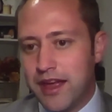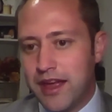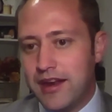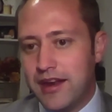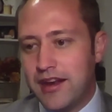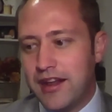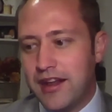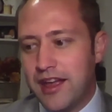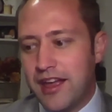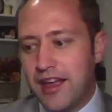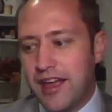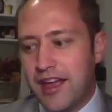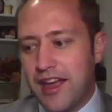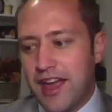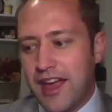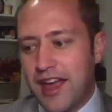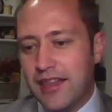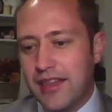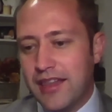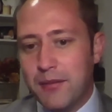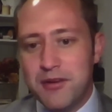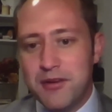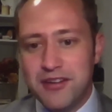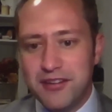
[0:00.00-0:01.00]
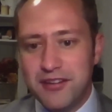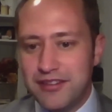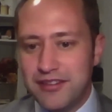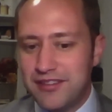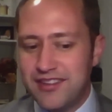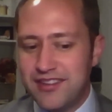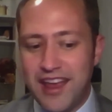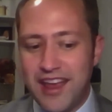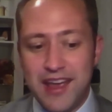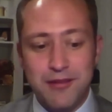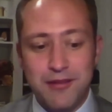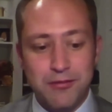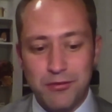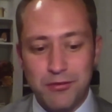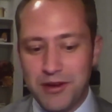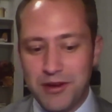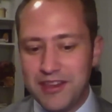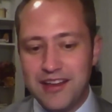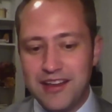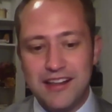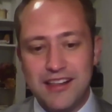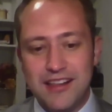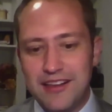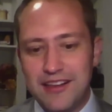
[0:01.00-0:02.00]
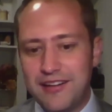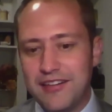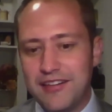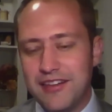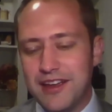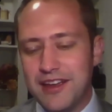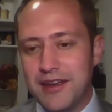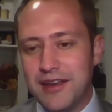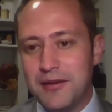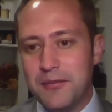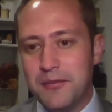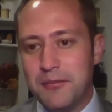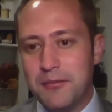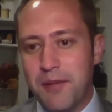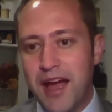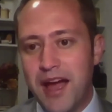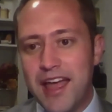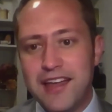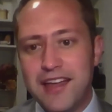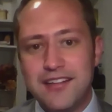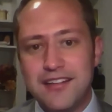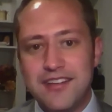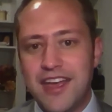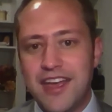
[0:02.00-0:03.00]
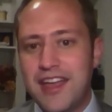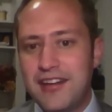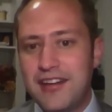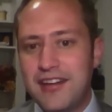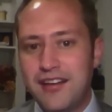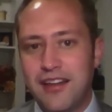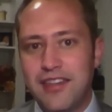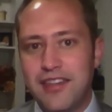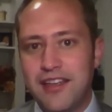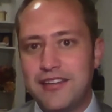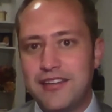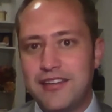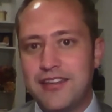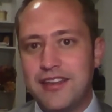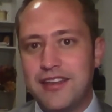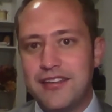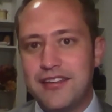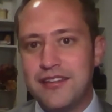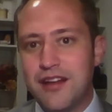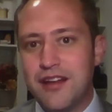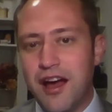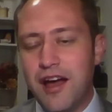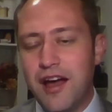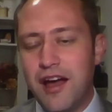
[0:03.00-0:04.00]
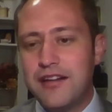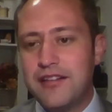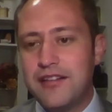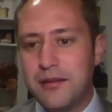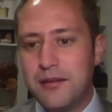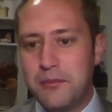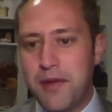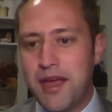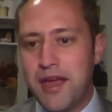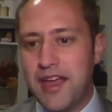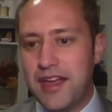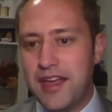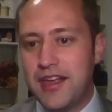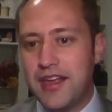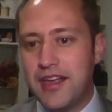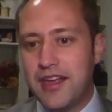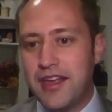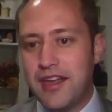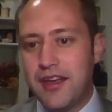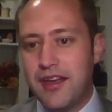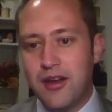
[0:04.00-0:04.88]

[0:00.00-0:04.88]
And let me just say really clearly, my intent on this is not to make